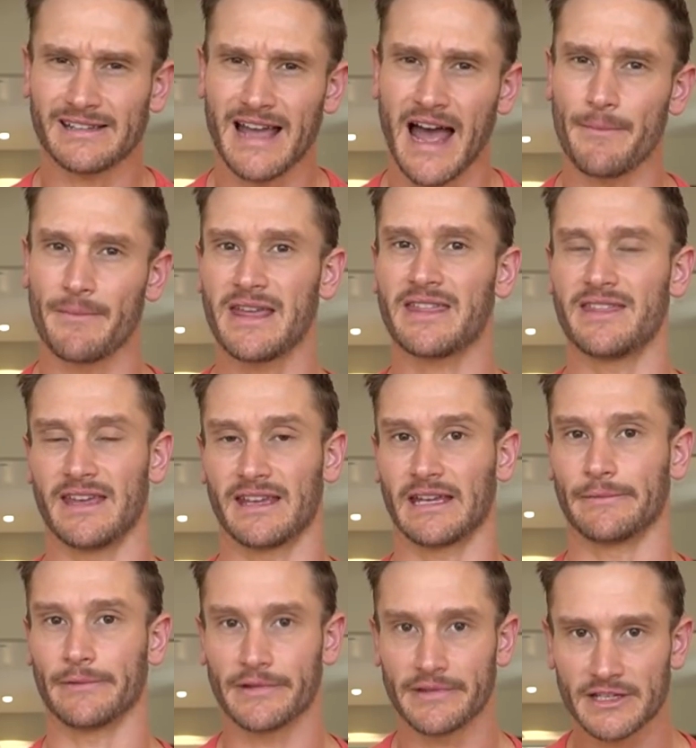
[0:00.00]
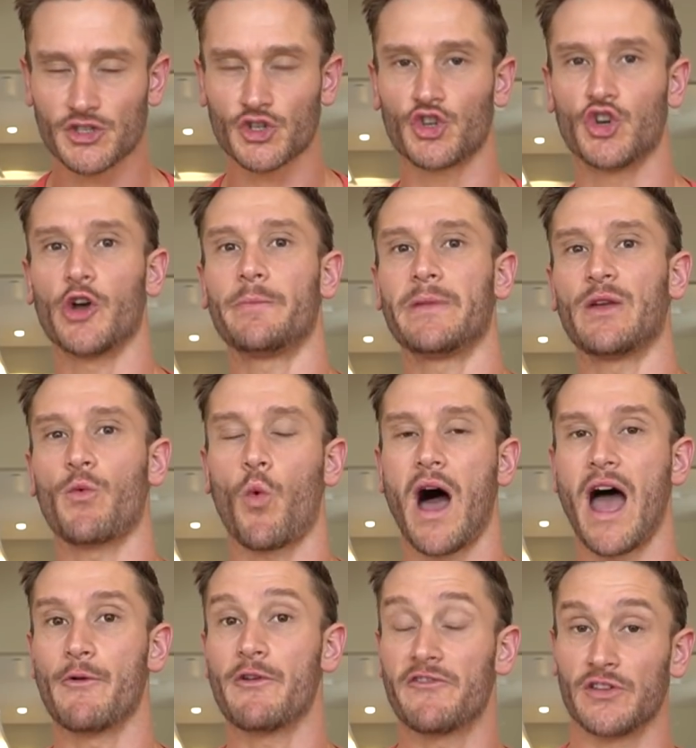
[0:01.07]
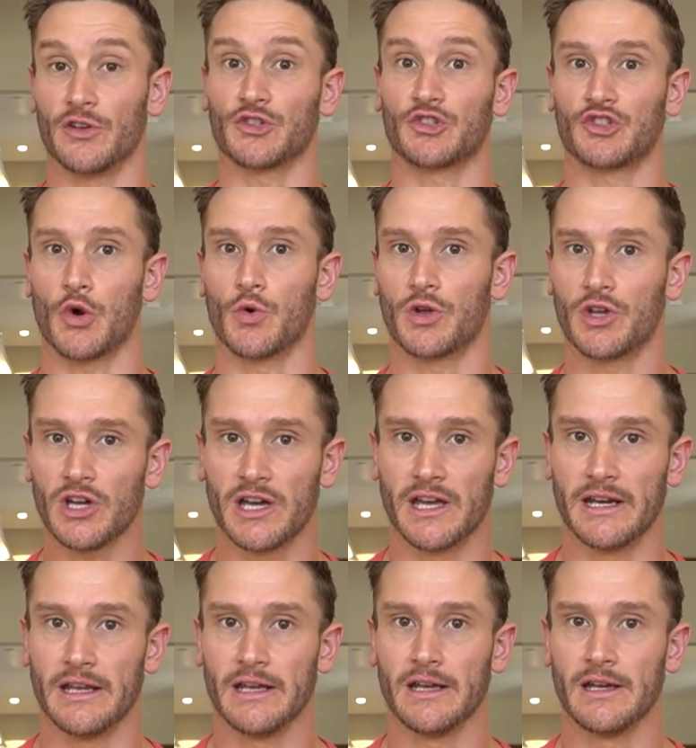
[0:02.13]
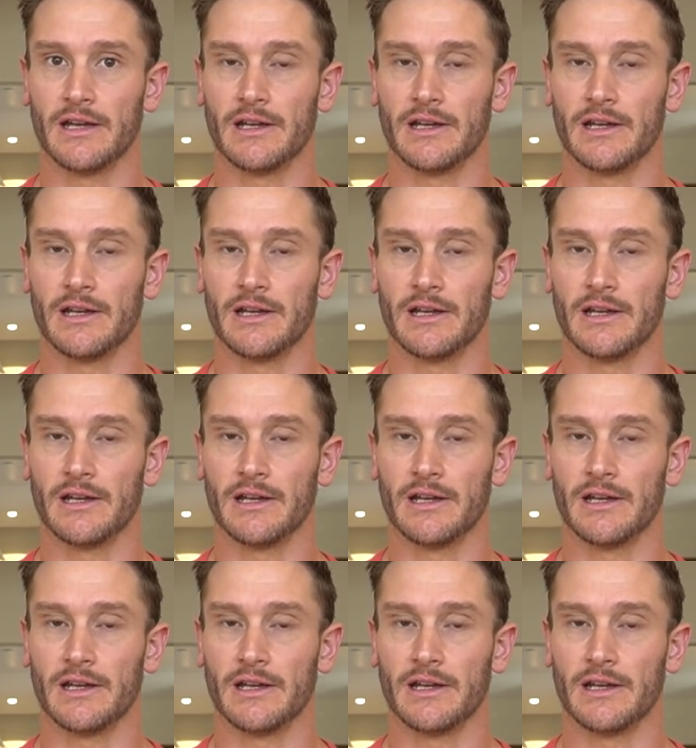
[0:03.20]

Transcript: got me thinking, well, this could be why we feel so good